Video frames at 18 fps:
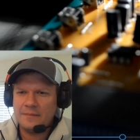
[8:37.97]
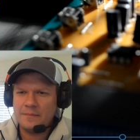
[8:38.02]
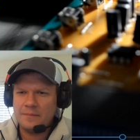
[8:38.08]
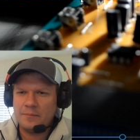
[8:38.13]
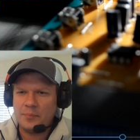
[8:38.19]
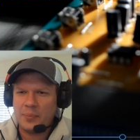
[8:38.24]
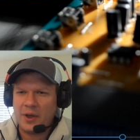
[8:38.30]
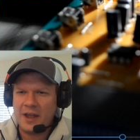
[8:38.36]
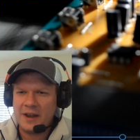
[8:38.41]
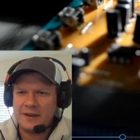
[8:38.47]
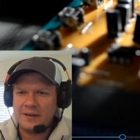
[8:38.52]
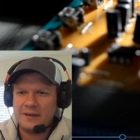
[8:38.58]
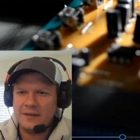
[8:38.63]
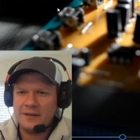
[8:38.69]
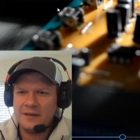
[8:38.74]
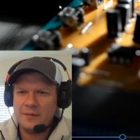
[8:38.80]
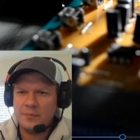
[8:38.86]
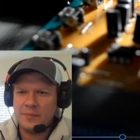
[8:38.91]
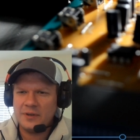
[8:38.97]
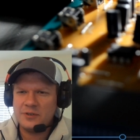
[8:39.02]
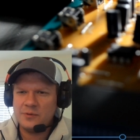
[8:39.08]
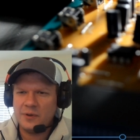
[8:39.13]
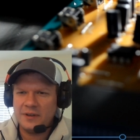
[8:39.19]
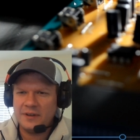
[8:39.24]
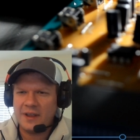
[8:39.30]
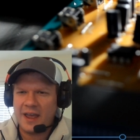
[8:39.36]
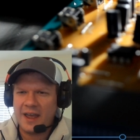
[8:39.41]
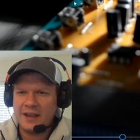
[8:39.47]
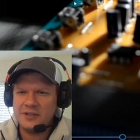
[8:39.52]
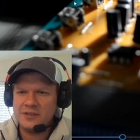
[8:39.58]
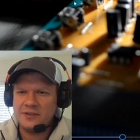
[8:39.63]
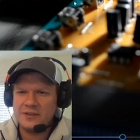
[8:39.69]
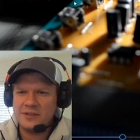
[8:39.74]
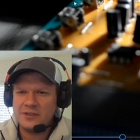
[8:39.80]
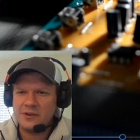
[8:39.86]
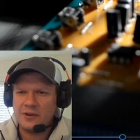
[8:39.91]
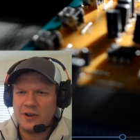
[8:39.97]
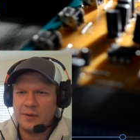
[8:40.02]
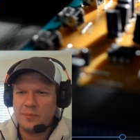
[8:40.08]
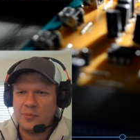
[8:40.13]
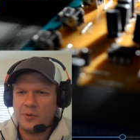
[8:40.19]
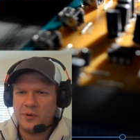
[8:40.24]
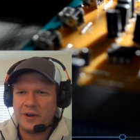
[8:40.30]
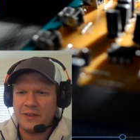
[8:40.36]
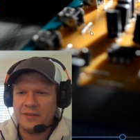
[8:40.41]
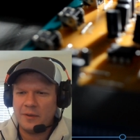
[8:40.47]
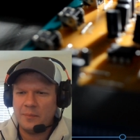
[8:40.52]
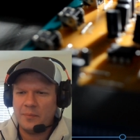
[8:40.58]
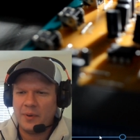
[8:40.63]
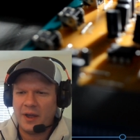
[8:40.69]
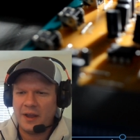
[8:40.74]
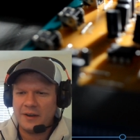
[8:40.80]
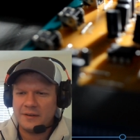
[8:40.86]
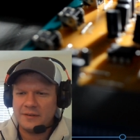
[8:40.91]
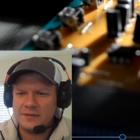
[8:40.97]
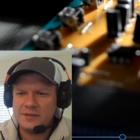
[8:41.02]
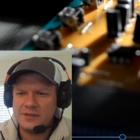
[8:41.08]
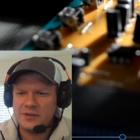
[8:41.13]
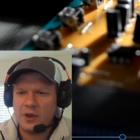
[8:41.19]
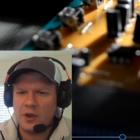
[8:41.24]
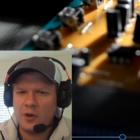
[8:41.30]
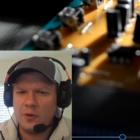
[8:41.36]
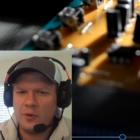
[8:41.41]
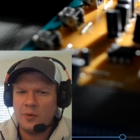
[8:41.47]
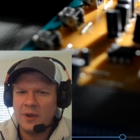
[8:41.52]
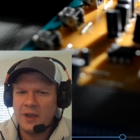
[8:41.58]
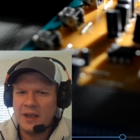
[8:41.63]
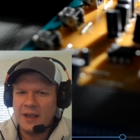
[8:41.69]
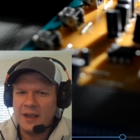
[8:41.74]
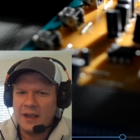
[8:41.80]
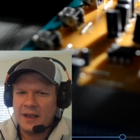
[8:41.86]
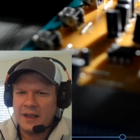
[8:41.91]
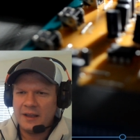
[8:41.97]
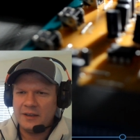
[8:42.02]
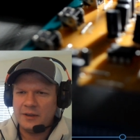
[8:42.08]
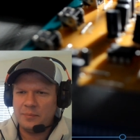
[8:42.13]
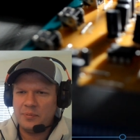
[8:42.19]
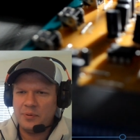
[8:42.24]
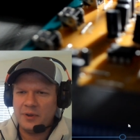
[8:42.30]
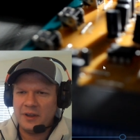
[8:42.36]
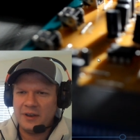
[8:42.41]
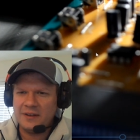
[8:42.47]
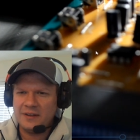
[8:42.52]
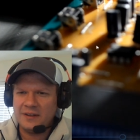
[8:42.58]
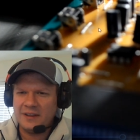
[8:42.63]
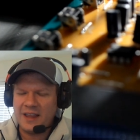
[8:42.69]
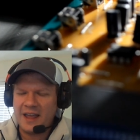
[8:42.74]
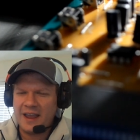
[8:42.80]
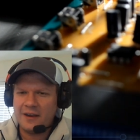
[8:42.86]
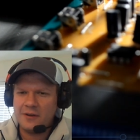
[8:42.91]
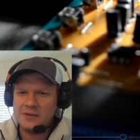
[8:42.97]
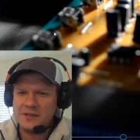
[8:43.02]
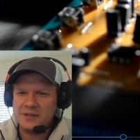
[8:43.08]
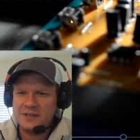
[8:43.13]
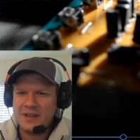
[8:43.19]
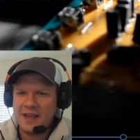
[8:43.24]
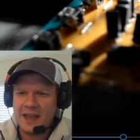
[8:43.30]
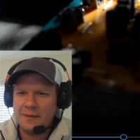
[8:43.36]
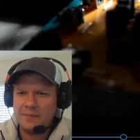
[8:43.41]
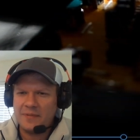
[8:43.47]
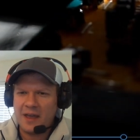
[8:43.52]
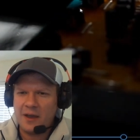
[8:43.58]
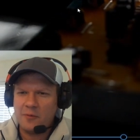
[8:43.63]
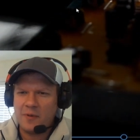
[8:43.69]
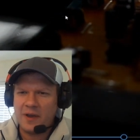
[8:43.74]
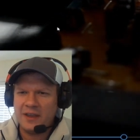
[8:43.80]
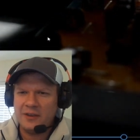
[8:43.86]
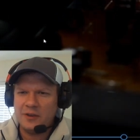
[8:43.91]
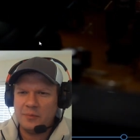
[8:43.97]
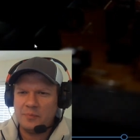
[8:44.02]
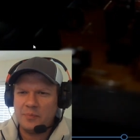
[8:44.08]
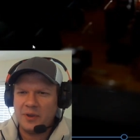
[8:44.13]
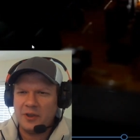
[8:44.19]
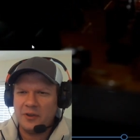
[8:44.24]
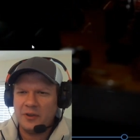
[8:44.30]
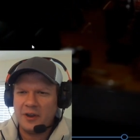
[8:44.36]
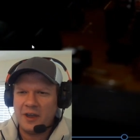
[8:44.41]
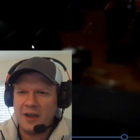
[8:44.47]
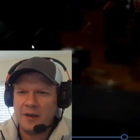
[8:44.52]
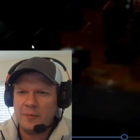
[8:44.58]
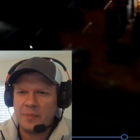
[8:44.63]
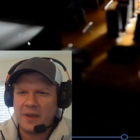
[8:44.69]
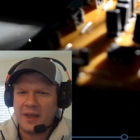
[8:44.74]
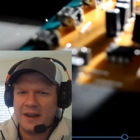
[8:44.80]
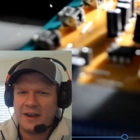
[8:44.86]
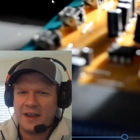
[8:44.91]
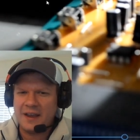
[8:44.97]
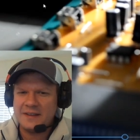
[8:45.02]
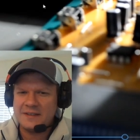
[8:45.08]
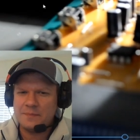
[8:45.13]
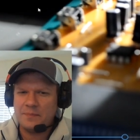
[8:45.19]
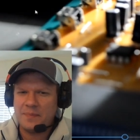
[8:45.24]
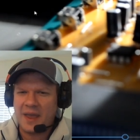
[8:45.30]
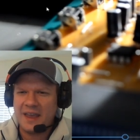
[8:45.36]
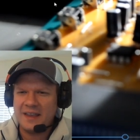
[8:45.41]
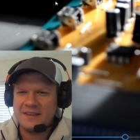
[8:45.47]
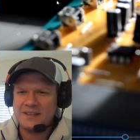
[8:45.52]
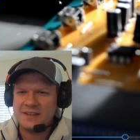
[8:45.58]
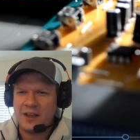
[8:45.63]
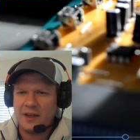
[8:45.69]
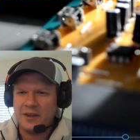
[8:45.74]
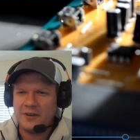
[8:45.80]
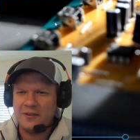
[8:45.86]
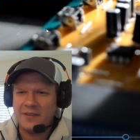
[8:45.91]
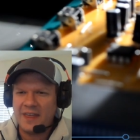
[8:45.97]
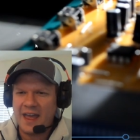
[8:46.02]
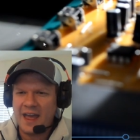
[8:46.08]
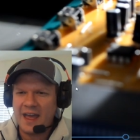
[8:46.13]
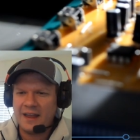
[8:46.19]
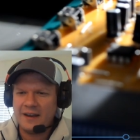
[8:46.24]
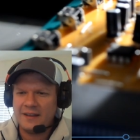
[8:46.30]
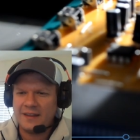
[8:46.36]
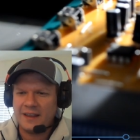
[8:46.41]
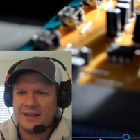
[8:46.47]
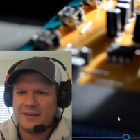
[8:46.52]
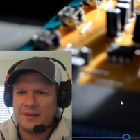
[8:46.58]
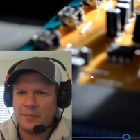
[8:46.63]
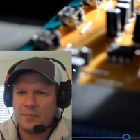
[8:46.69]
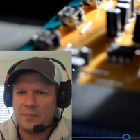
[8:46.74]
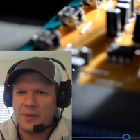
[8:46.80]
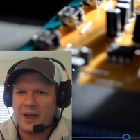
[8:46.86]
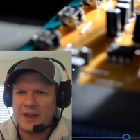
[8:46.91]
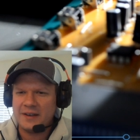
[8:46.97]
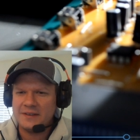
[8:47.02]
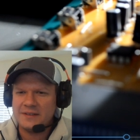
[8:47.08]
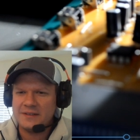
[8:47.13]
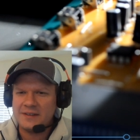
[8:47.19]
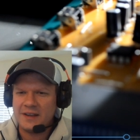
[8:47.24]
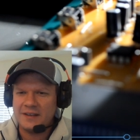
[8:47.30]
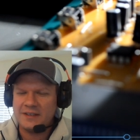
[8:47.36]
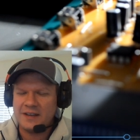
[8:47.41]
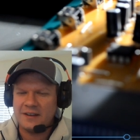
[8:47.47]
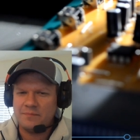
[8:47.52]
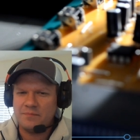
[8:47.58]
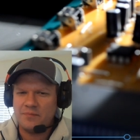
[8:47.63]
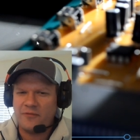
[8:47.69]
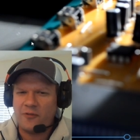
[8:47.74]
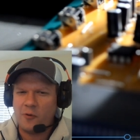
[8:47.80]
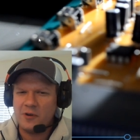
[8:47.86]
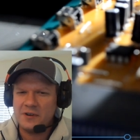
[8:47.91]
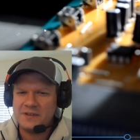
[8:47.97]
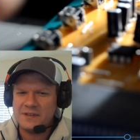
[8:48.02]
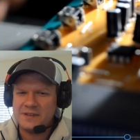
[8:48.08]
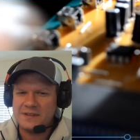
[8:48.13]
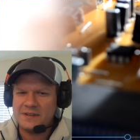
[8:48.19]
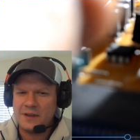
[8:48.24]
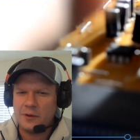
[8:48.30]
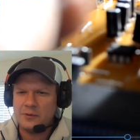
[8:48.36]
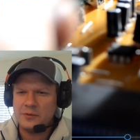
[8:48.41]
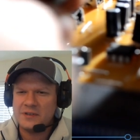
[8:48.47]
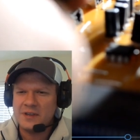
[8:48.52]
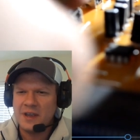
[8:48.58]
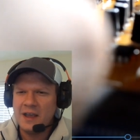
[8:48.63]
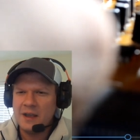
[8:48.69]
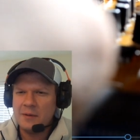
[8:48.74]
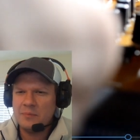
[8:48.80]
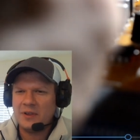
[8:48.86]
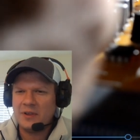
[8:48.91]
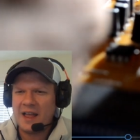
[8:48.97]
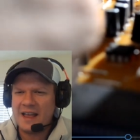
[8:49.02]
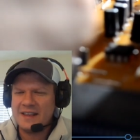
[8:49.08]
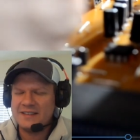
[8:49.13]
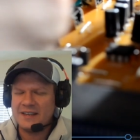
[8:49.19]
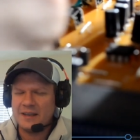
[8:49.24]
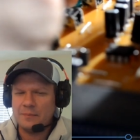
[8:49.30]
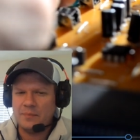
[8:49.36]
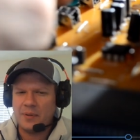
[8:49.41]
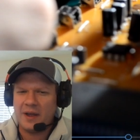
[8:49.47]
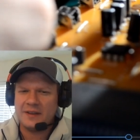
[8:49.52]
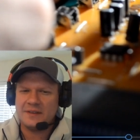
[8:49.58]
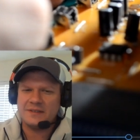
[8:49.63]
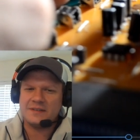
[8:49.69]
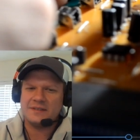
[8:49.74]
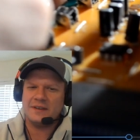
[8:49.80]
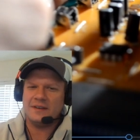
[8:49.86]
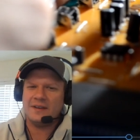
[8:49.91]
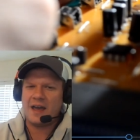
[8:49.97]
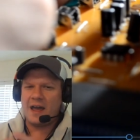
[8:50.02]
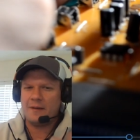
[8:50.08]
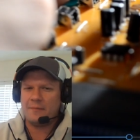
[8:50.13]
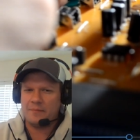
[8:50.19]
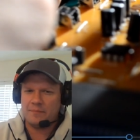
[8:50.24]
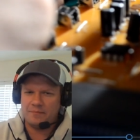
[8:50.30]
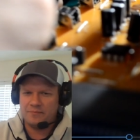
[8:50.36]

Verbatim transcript: button between the edge of the circuit board and the button. So you put layers of tape that way you build up a nice base under that that the buttons it, it forces those plastic buttons to not